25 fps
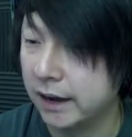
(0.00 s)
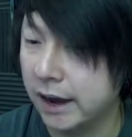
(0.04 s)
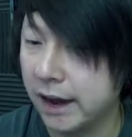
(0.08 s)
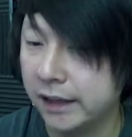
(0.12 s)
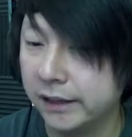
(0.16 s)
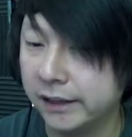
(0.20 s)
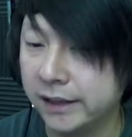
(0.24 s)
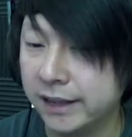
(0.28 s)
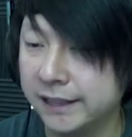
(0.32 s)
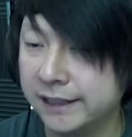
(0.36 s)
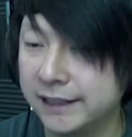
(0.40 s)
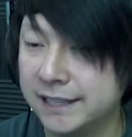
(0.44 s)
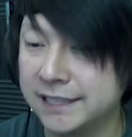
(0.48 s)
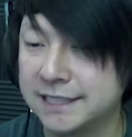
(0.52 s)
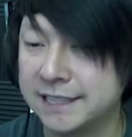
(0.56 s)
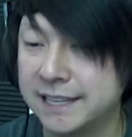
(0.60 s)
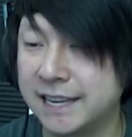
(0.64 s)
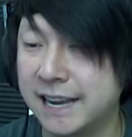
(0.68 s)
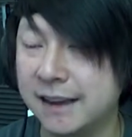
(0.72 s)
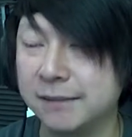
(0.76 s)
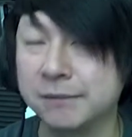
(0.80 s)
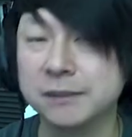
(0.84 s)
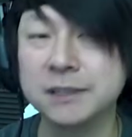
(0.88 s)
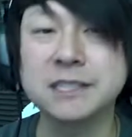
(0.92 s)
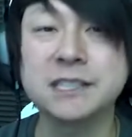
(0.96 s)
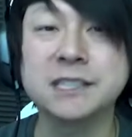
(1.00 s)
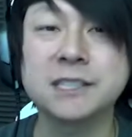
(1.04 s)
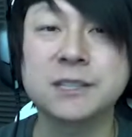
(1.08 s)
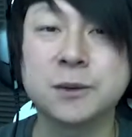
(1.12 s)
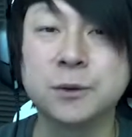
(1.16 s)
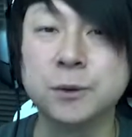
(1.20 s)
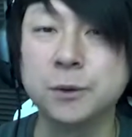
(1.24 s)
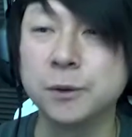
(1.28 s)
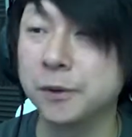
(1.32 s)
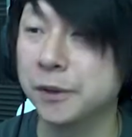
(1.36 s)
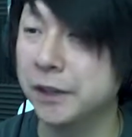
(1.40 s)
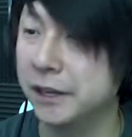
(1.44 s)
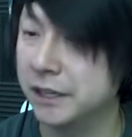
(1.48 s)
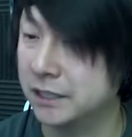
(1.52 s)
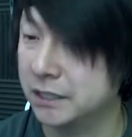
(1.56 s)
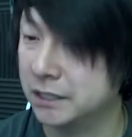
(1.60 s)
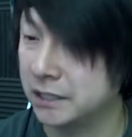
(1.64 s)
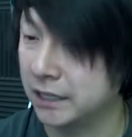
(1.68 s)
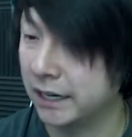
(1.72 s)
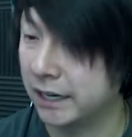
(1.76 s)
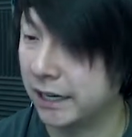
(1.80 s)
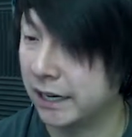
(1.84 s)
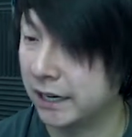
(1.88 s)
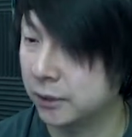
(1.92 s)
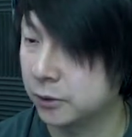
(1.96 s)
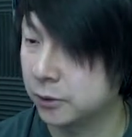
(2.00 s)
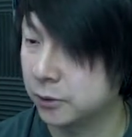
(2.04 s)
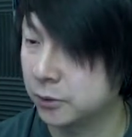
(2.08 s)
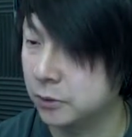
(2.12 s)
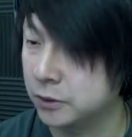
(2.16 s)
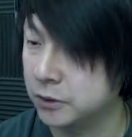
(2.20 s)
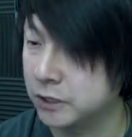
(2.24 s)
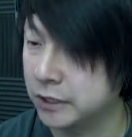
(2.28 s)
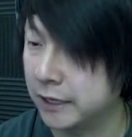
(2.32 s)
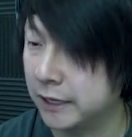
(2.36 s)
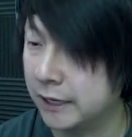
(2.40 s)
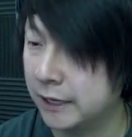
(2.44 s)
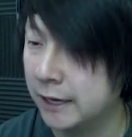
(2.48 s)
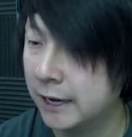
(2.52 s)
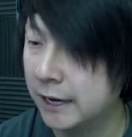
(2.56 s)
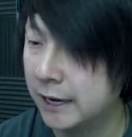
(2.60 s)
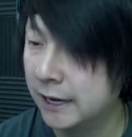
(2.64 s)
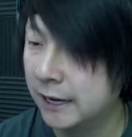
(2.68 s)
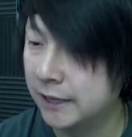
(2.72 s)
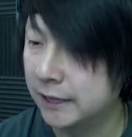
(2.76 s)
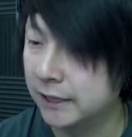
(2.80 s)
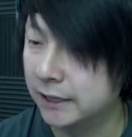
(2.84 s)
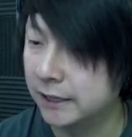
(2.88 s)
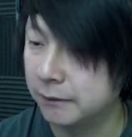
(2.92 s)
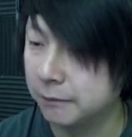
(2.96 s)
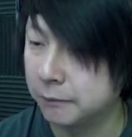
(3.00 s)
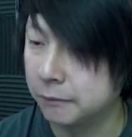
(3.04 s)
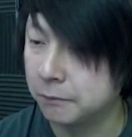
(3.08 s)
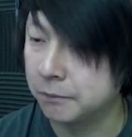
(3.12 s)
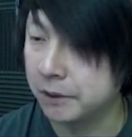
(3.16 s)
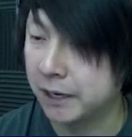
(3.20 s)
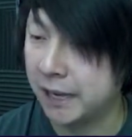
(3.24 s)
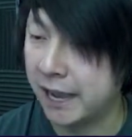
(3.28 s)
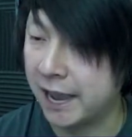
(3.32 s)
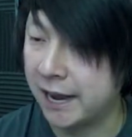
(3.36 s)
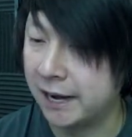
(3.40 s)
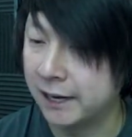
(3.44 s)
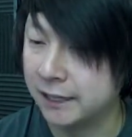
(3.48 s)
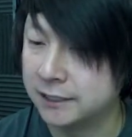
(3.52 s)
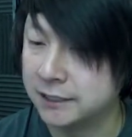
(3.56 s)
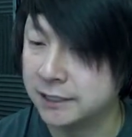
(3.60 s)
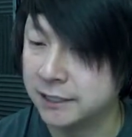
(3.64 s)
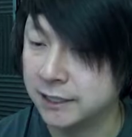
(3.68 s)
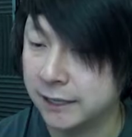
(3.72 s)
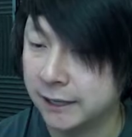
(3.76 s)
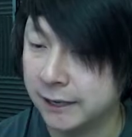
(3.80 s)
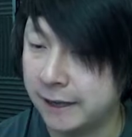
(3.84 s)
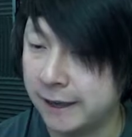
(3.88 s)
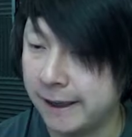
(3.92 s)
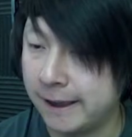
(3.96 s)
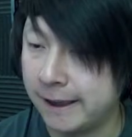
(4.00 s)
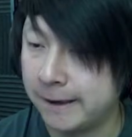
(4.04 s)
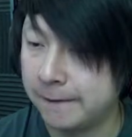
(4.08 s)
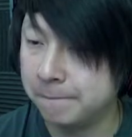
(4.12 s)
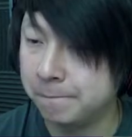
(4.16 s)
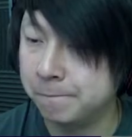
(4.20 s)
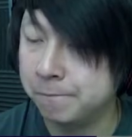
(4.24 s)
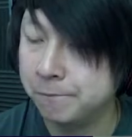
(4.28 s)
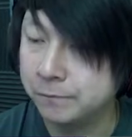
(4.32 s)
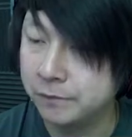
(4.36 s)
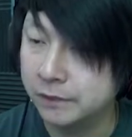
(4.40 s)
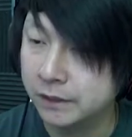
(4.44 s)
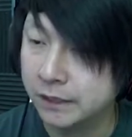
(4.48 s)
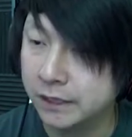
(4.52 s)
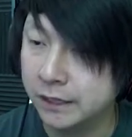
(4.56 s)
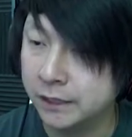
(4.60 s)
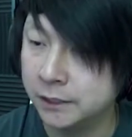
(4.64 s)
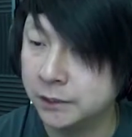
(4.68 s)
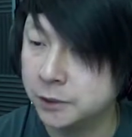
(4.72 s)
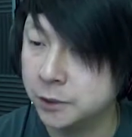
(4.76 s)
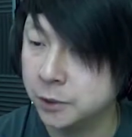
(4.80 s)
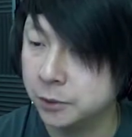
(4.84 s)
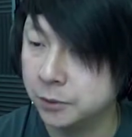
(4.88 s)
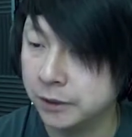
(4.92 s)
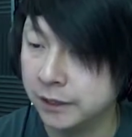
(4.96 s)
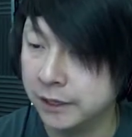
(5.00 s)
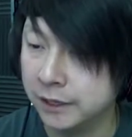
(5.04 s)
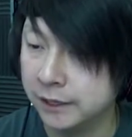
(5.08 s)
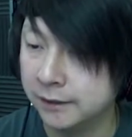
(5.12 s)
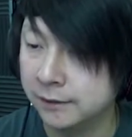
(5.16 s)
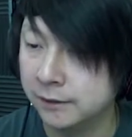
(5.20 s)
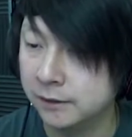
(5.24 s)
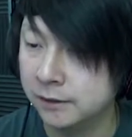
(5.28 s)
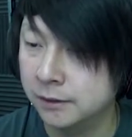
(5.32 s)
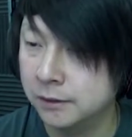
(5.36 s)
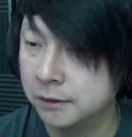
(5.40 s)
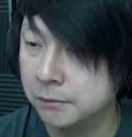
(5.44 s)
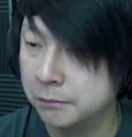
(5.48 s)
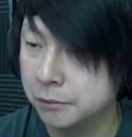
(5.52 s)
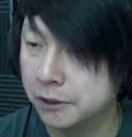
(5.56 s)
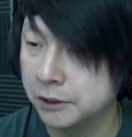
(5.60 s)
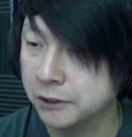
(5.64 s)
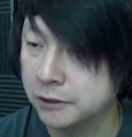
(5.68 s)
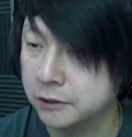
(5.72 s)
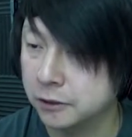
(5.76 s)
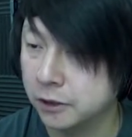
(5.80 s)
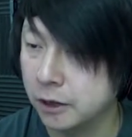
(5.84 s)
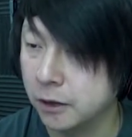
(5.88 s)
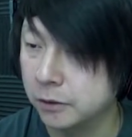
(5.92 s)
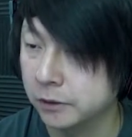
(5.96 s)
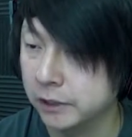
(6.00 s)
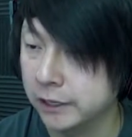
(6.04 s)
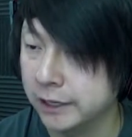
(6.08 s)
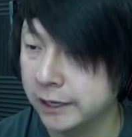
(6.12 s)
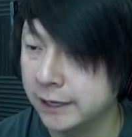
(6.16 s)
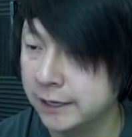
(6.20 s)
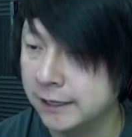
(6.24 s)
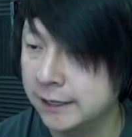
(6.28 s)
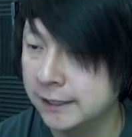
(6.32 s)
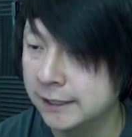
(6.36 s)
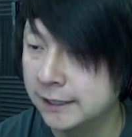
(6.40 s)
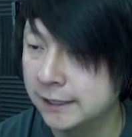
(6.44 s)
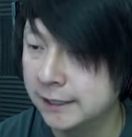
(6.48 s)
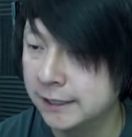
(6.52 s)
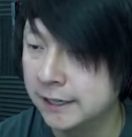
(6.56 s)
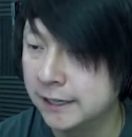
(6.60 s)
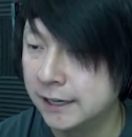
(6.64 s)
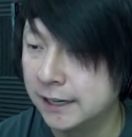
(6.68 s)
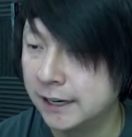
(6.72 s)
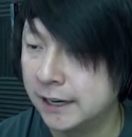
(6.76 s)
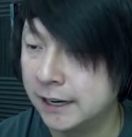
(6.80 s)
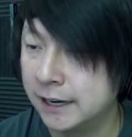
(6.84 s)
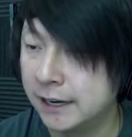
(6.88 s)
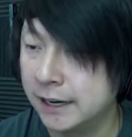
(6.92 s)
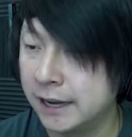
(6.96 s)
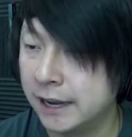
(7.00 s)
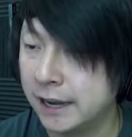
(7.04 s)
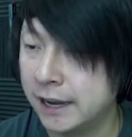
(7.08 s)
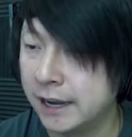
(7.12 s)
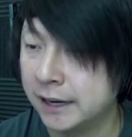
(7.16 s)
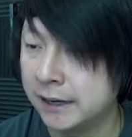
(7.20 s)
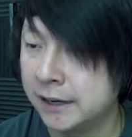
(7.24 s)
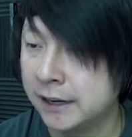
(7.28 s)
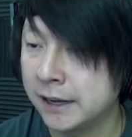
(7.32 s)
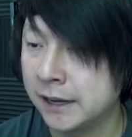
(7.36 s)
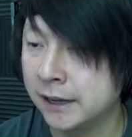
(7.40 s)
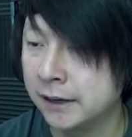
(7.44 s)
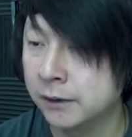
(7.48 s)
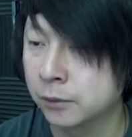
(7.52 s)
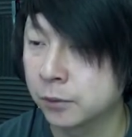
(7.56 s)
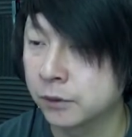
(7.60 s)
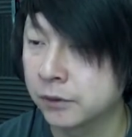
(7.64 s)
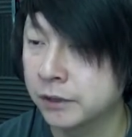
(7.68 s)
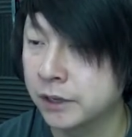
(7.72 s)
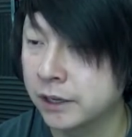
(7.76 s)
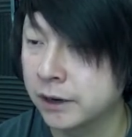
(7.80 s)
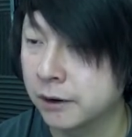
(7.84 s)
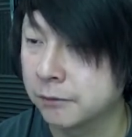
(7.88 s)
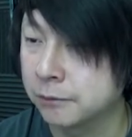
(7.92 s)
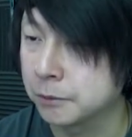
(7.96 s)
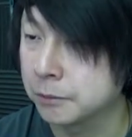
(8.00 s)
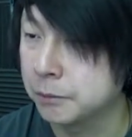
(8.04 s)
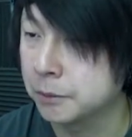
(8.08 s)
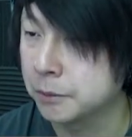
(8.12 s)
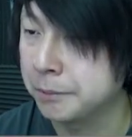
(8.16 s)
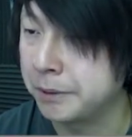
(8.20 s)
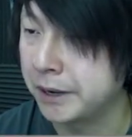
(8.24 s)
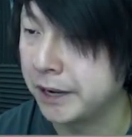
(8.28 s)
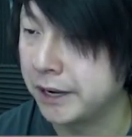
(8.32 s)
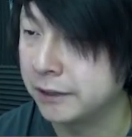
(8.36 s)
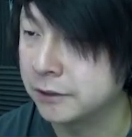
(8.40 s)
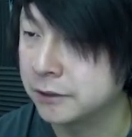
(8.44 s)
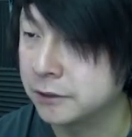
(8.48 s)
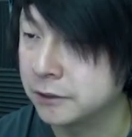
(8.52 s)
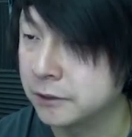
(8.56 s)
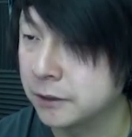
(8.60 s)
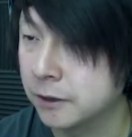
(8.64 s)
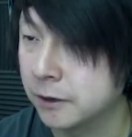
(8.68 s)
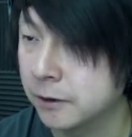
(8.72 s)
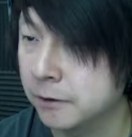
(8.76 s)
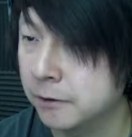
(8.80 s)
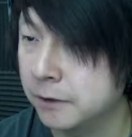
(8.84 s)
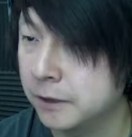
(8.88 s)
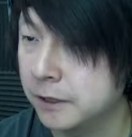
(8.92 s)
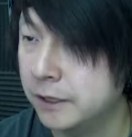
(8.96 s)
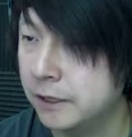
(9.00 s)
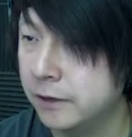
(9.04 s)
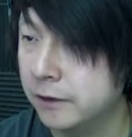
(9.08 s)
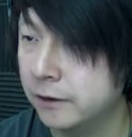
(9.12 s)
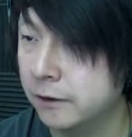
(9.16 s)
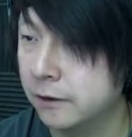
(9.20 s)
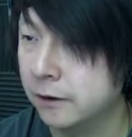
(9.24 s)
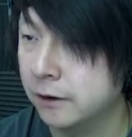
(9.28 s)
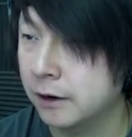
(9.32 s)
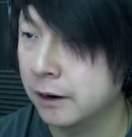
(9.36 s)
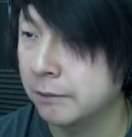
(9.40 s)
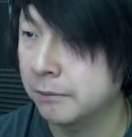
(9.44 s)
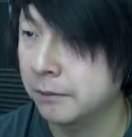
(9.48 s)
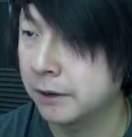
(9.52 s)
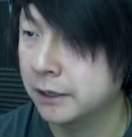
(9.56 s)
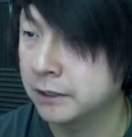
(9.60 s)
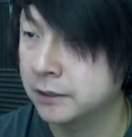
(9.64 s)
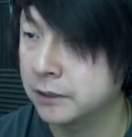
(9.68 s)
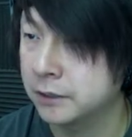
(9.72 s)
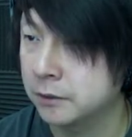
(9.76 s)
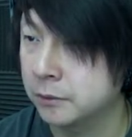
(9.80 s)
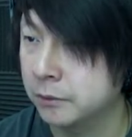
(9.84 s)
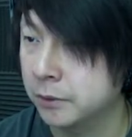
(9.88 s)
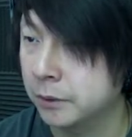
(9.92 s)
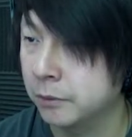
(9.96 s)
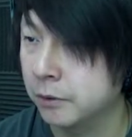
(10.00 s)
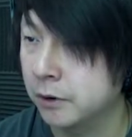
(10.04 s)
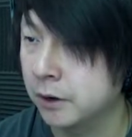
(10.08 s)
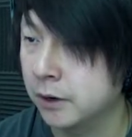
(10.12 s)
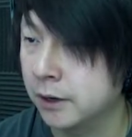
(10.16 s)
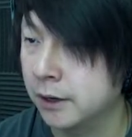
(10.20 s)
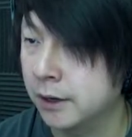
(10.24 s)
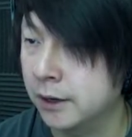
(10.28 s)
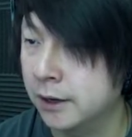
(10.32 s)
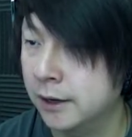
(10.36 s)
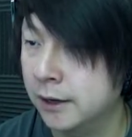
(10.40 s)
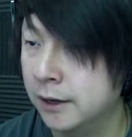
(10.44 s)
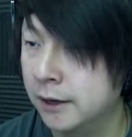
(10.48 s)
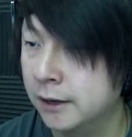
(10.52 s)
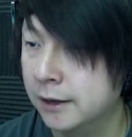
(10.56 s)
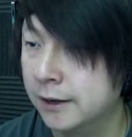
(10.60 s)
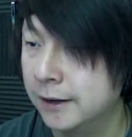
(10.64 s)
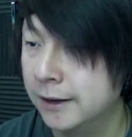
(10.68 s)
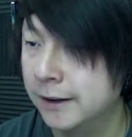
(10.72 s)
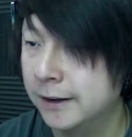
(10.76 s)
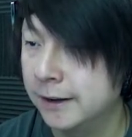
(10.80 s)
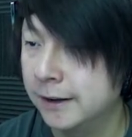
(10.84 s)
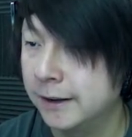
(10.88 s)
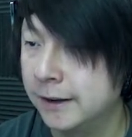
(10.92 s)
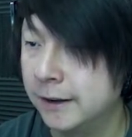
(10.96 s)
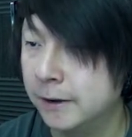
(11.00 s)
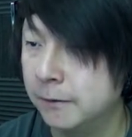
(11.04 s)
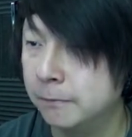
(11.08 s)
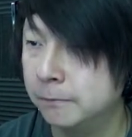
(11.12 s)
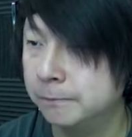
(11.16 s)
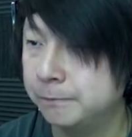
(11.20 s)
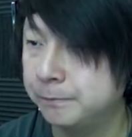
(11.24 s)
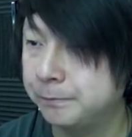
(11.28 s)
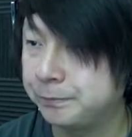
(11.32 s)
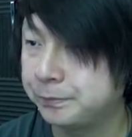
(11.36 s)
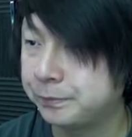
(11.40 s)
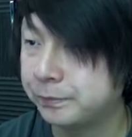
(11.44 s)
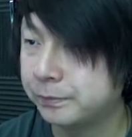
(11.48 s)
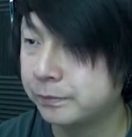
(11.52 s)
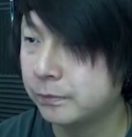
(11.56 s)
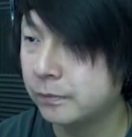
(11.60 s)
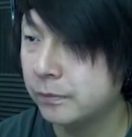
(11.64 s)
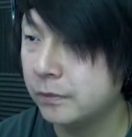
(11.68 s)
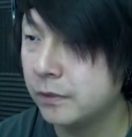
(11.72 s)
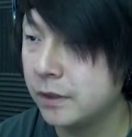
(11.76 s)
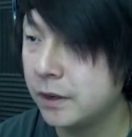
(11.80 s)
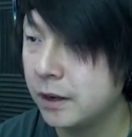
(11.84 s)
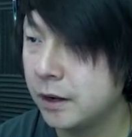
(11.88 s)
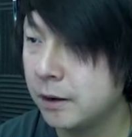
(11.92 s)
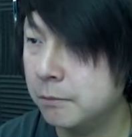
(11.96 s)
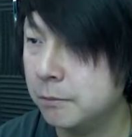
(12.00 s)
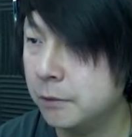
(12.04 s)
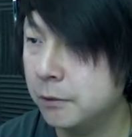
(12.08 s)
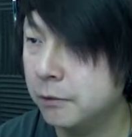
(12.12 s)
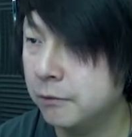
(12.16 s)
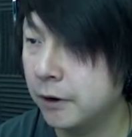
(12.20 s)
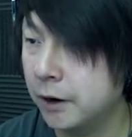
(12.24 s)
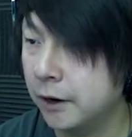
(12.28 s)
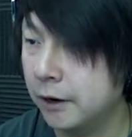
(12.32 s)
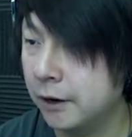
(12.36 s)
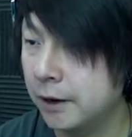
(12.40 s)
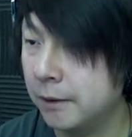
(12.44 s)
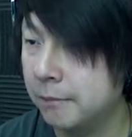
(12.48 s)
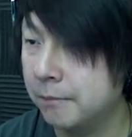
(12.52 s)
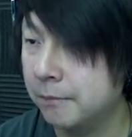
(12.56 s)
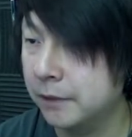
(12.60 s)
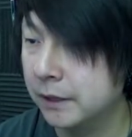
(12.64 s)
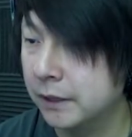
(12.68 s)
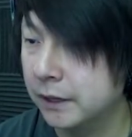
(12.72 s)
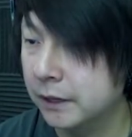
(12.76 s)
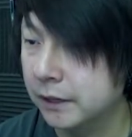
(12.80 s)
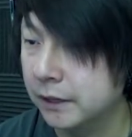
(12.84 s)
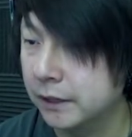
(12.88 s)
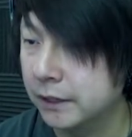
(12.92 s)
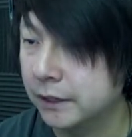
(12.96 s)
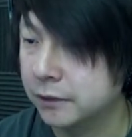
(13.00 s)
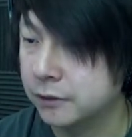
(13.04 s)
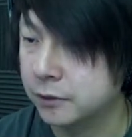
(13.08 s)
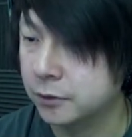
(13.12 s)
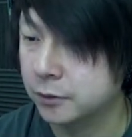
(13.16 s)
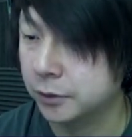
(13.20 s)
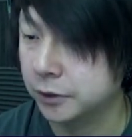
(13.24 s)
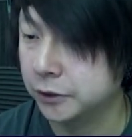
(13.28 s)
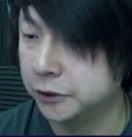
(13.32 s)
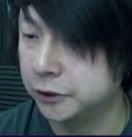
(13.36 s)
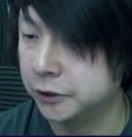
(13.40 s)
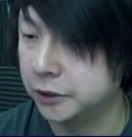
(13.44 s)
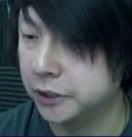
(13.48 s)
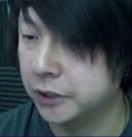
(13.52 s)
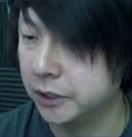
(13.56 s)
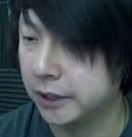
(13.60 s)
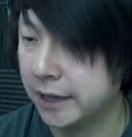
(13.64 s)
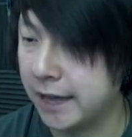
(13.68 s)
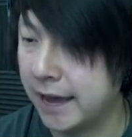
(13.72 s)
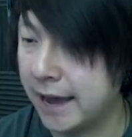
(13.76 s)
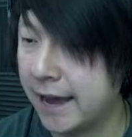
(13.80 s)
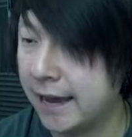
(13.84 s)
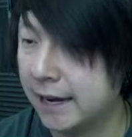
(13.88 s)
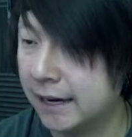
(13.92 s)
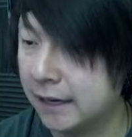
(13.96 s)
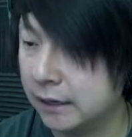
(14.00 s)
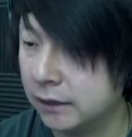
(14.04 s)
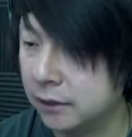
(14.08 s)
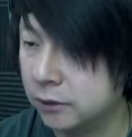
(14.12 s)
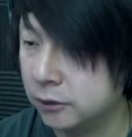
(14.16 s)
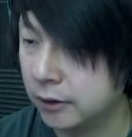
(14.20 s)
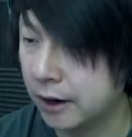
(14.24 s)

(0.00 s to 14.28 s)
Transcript: I like this game. This is cool that it's like introducing the different mechanics of the game into it pretty slowly uh, and at a really comfortable pace. So here, I'm guessing we want to, yep, move on up, Get squished to that.